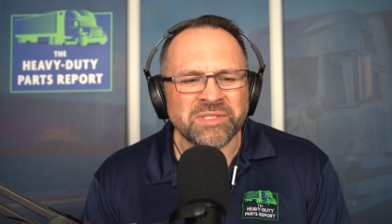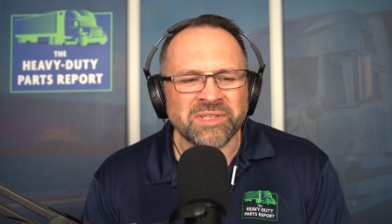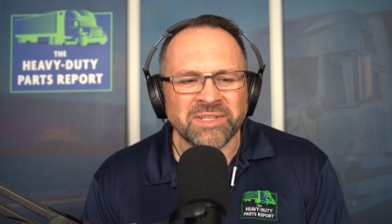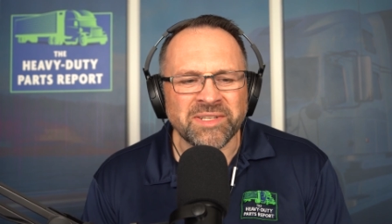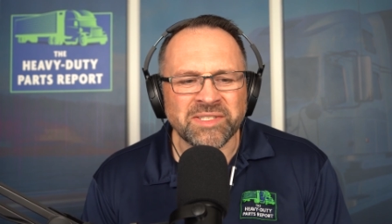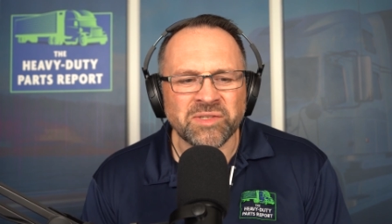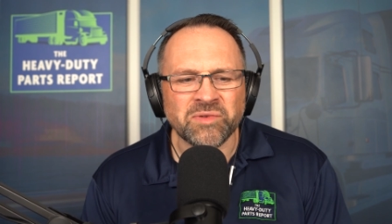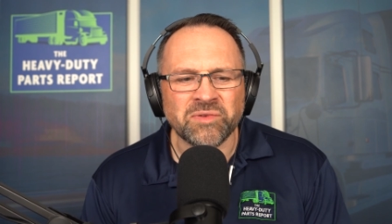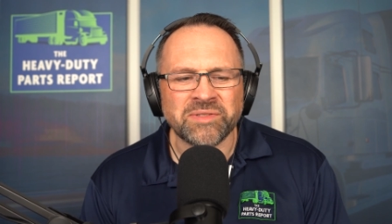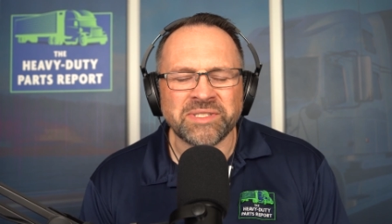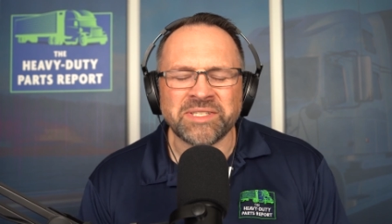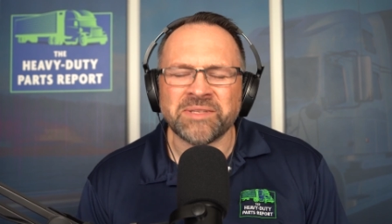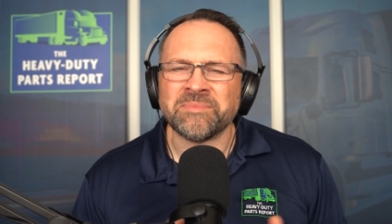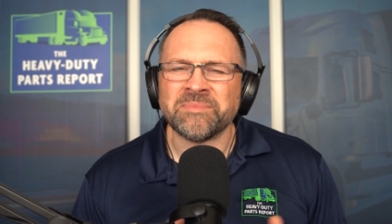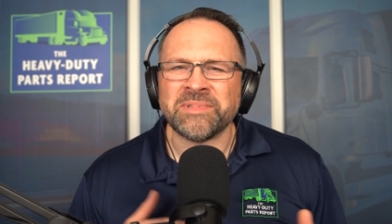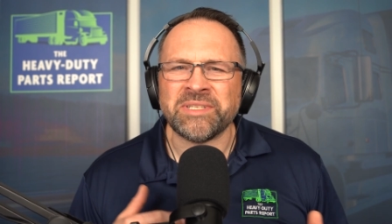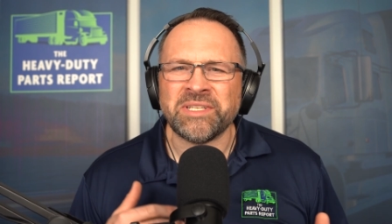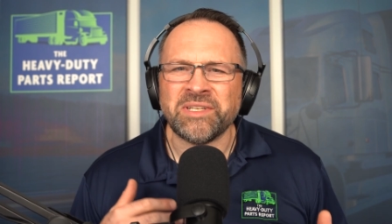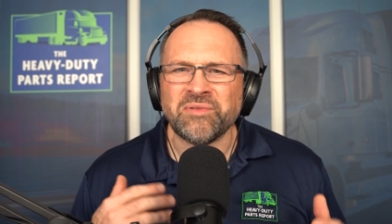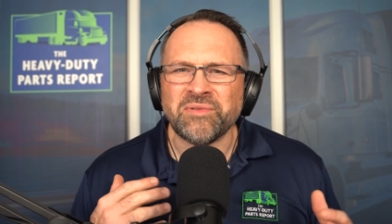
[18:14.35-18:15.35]
there's also
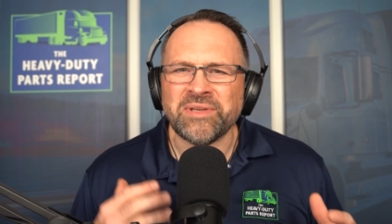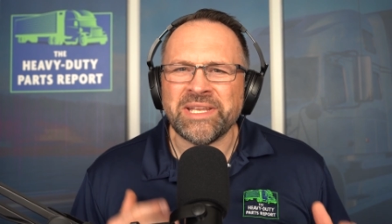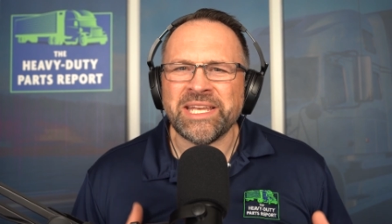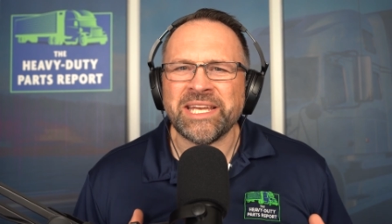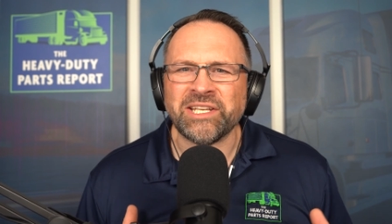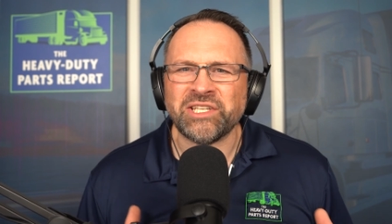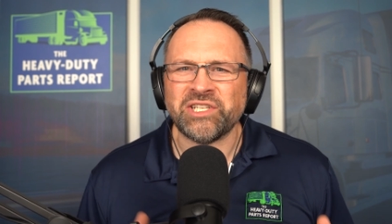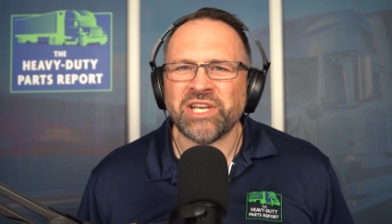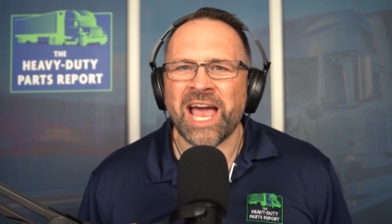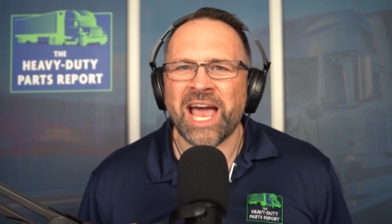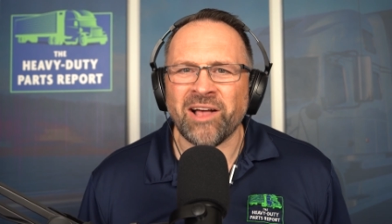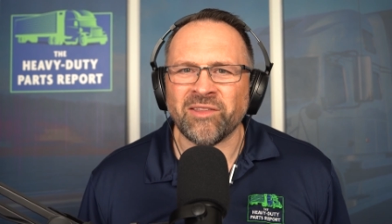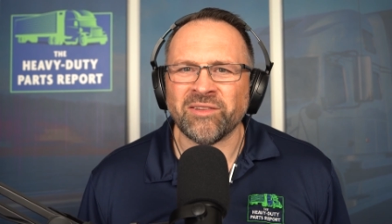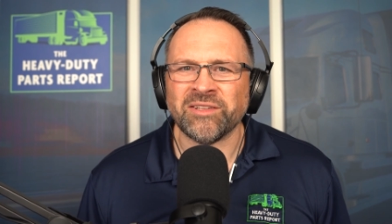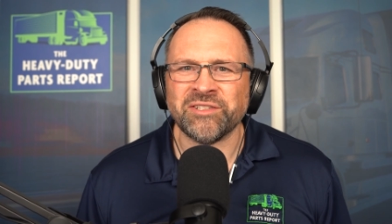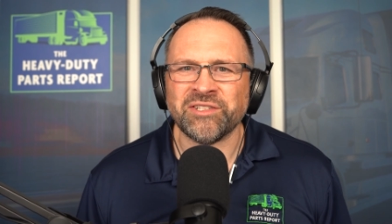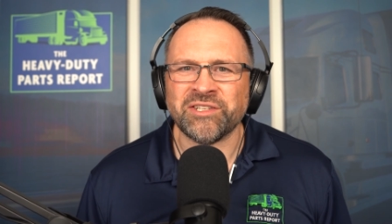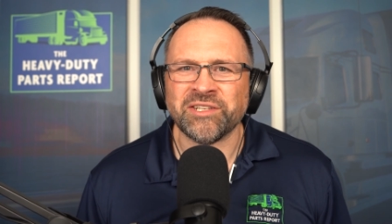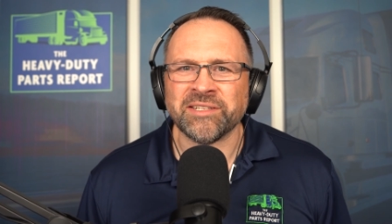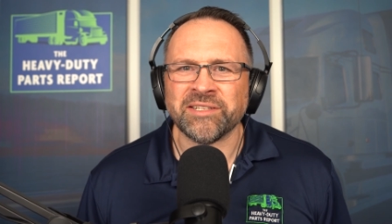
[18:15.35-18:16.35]
some unique
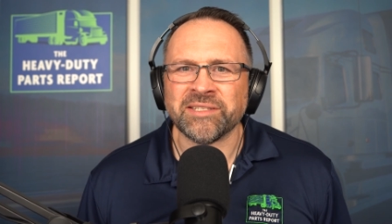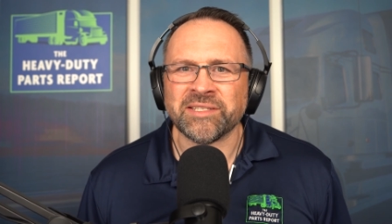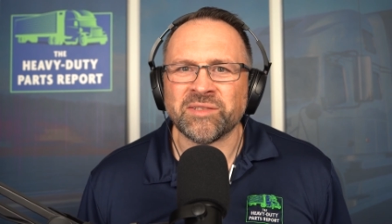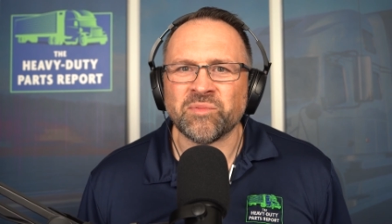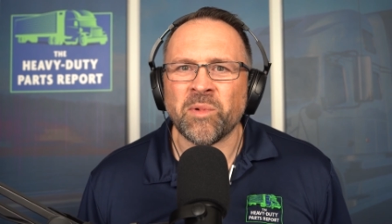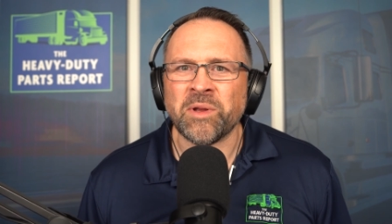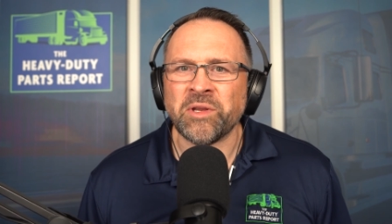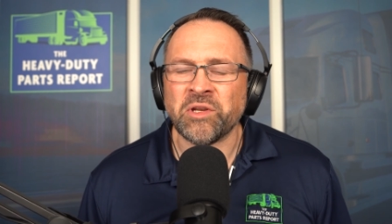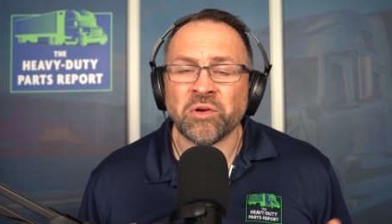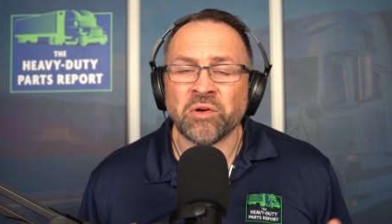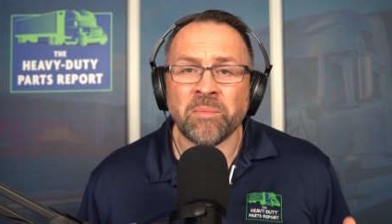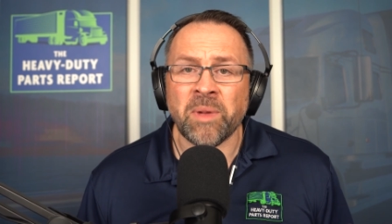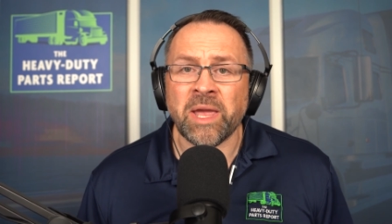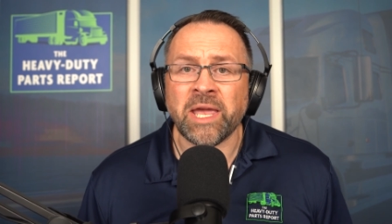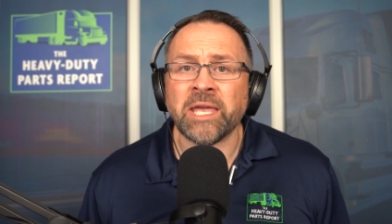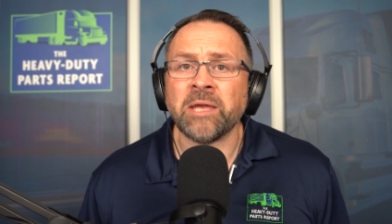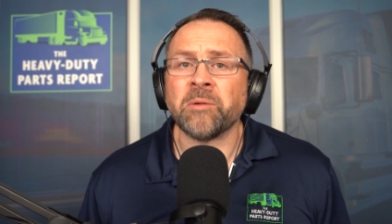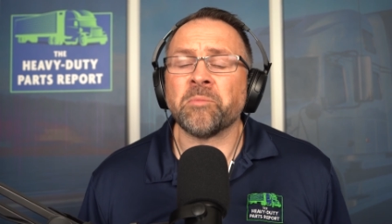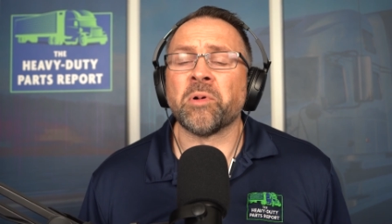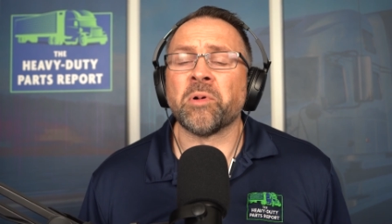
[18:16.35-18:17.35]
challenges when you're
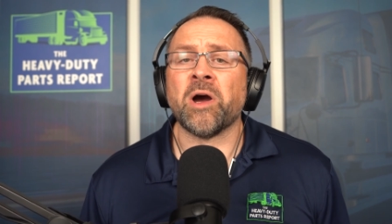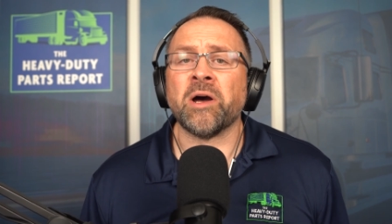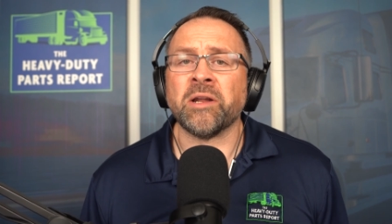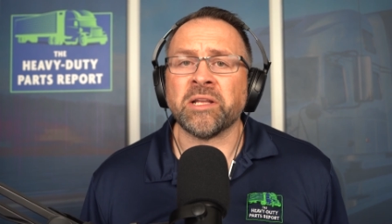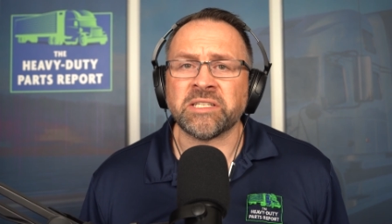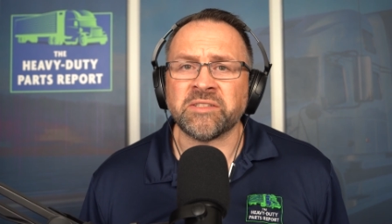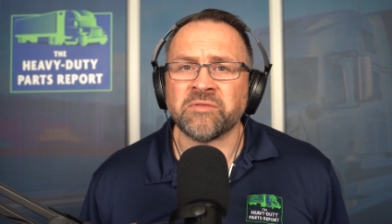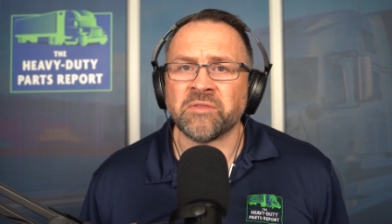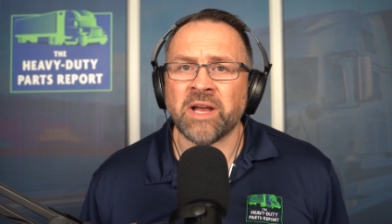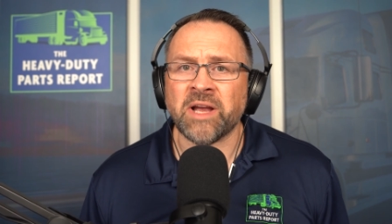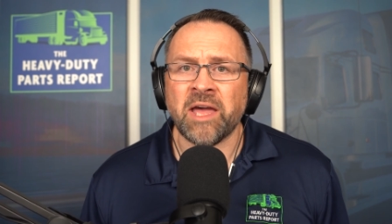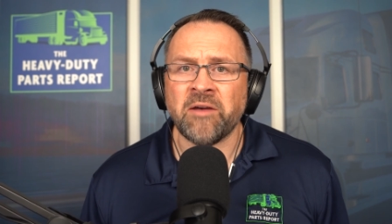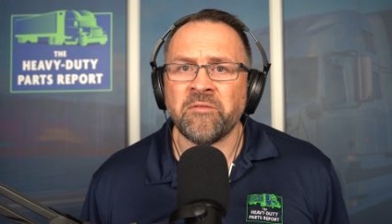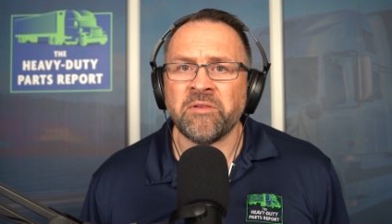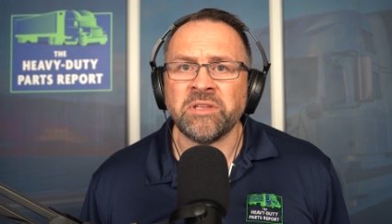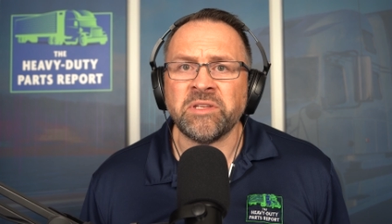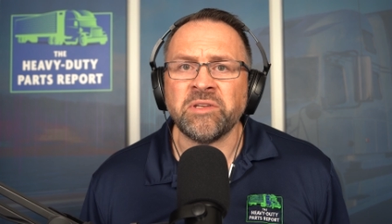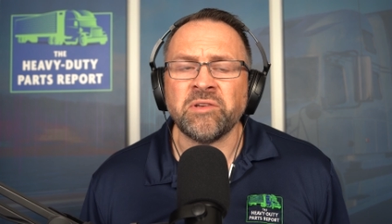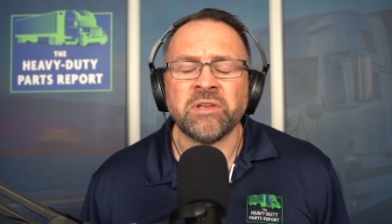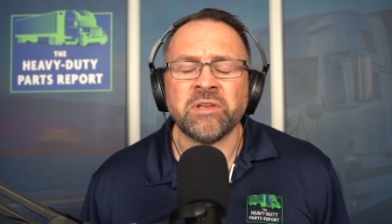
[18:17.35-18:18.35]
making products for
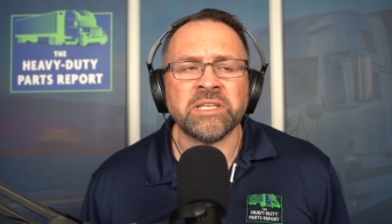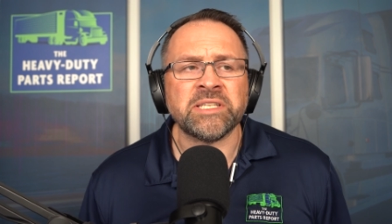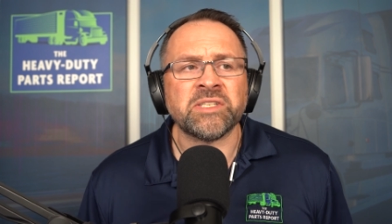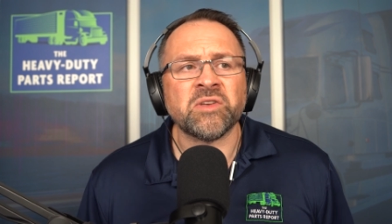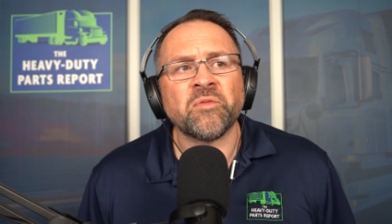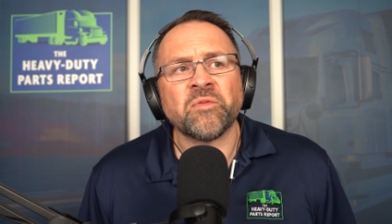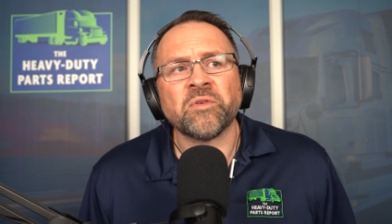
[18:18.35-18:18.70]
heavy duty.